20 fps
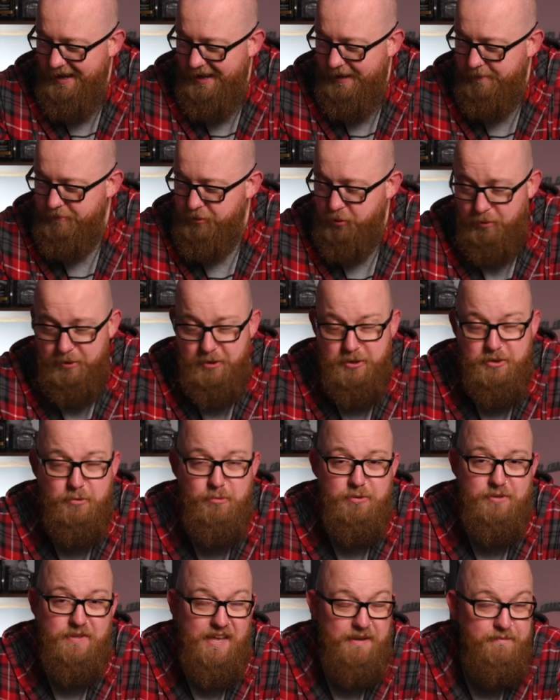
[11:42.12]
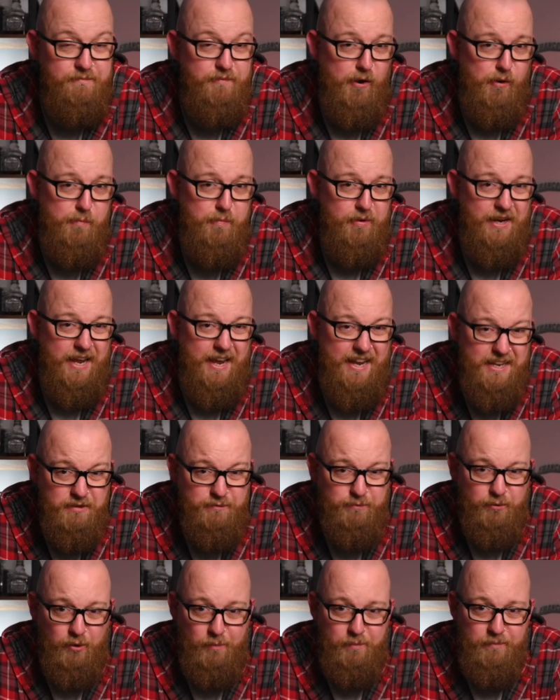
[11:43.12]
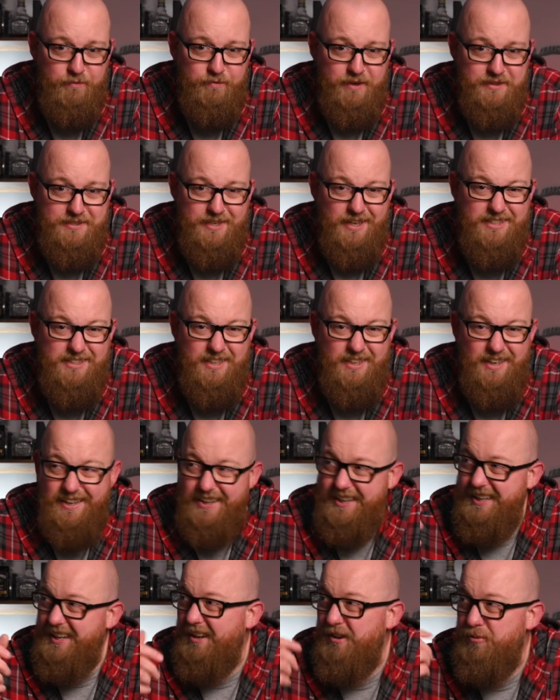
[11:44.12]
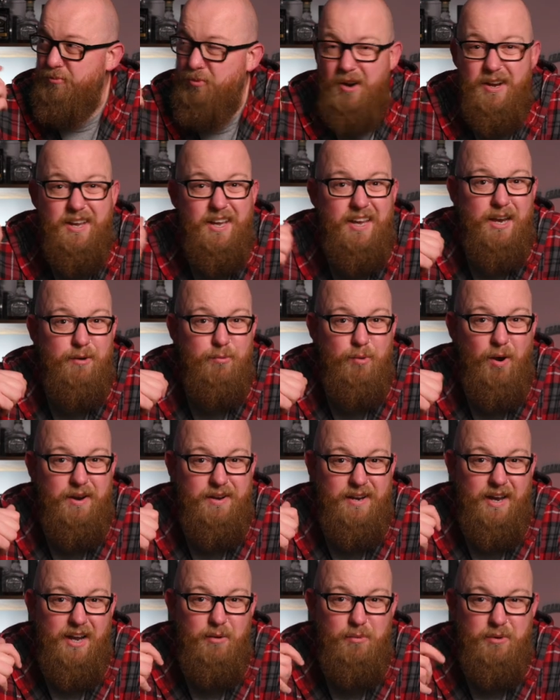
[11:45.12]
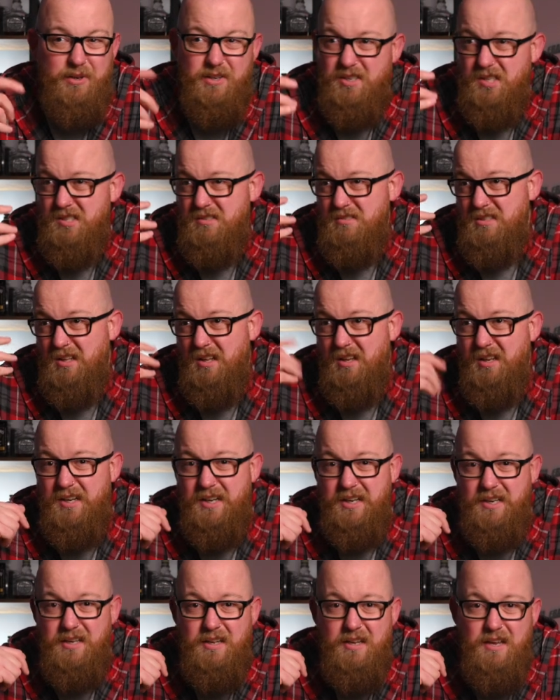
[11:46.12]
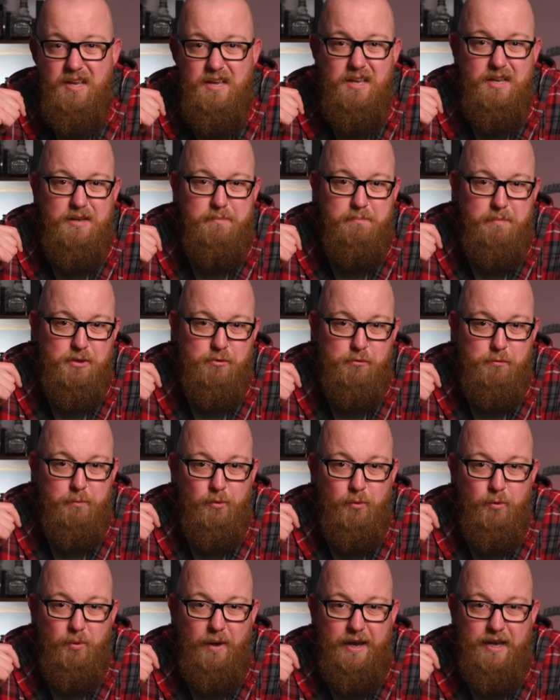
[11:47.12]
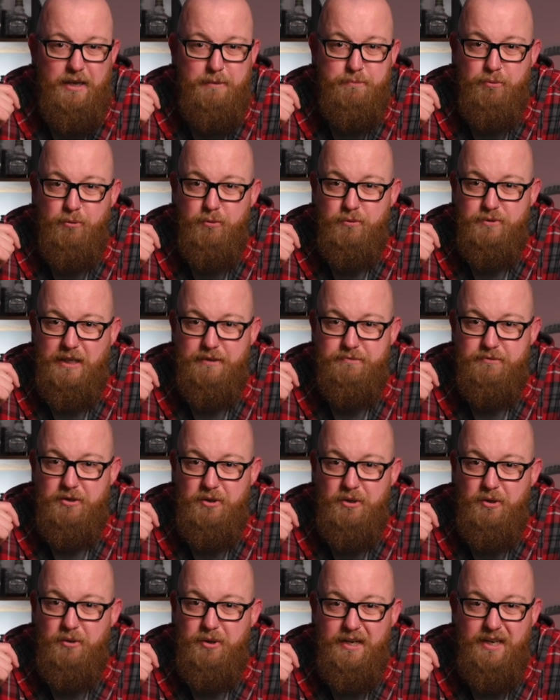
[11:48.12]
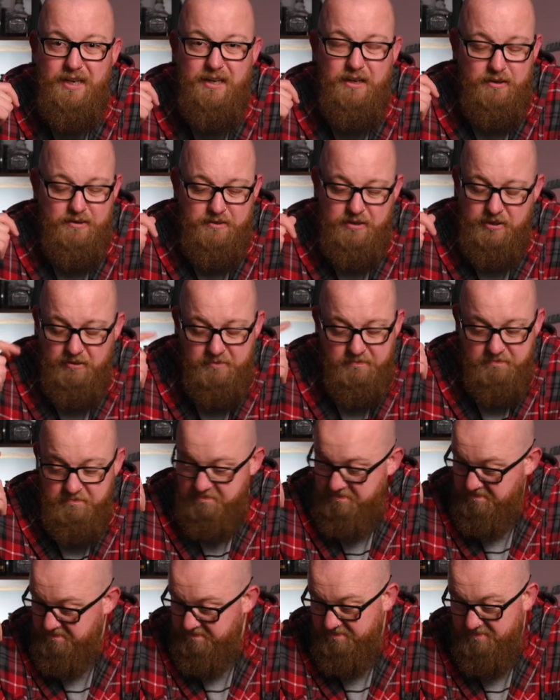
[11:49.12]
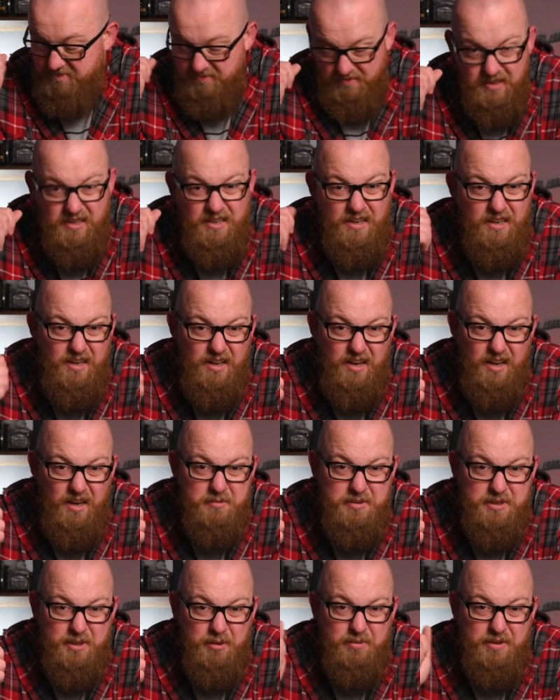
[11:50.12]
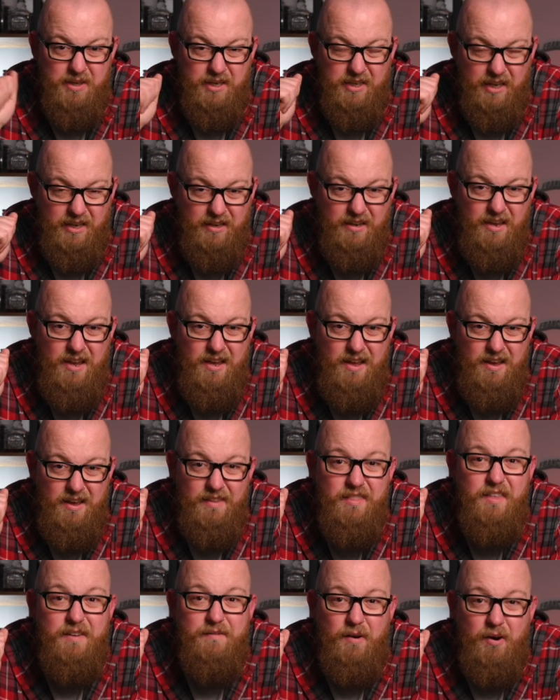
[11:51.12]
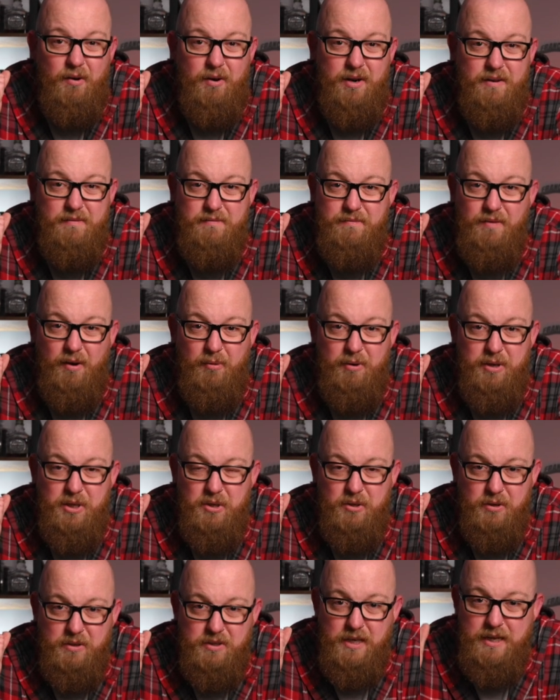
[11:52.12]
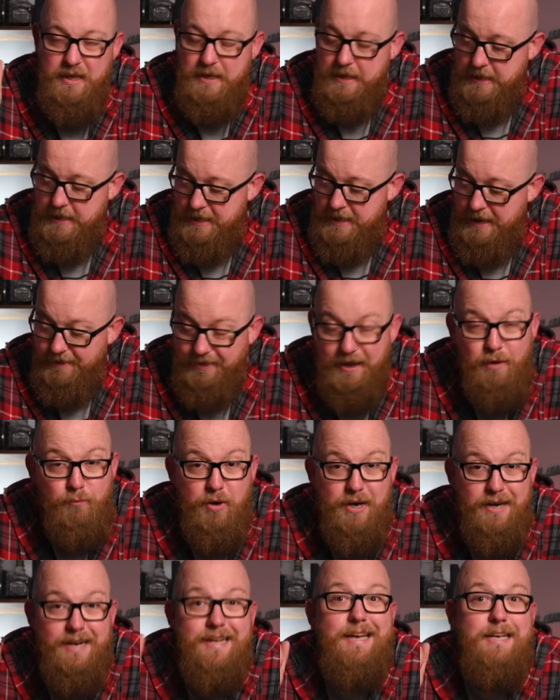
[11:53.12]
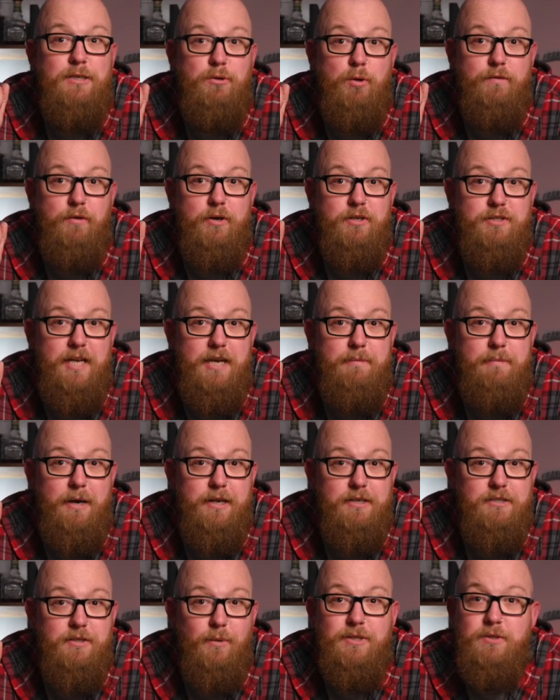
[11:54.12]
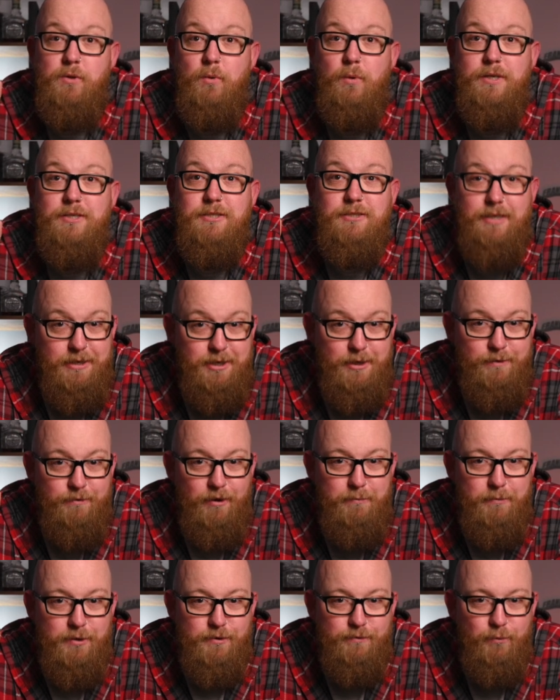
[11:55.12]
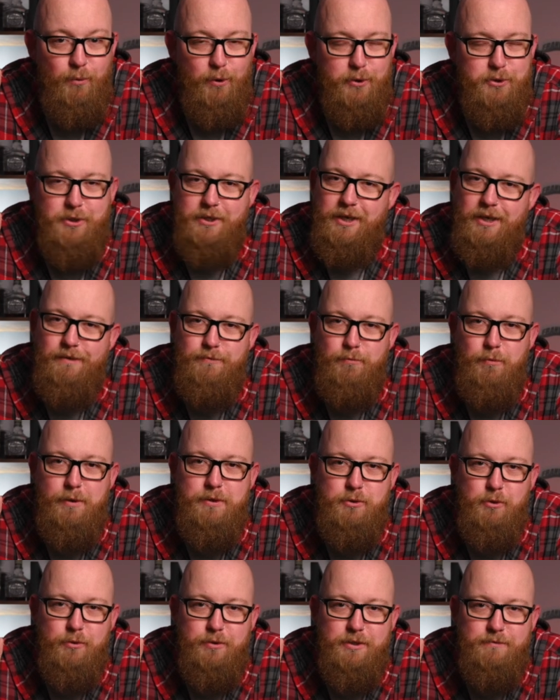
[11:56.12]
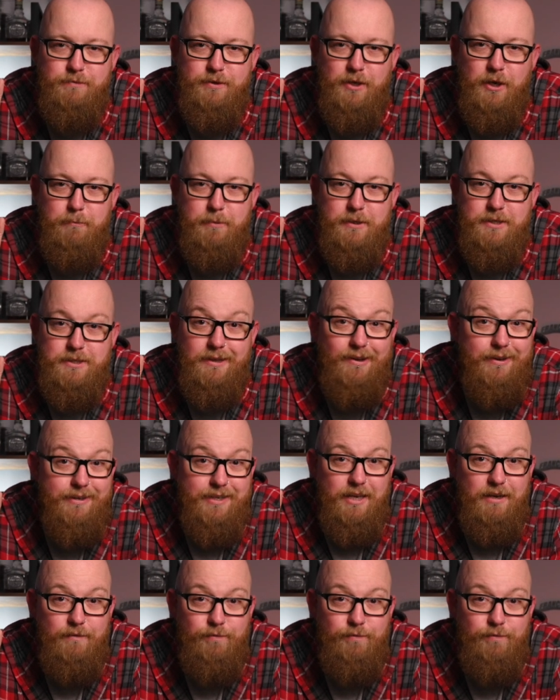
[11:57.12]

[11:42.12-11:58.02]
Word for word: I'm sure it suits the environment it's from fantastically, and right here, right now, on a slightly miserable April's afternoon in England, I'm still thinking they're very, very good. And that really is all I've got to say about it. So as always, thank you very much for watching. If you enjoyed this video, please like it.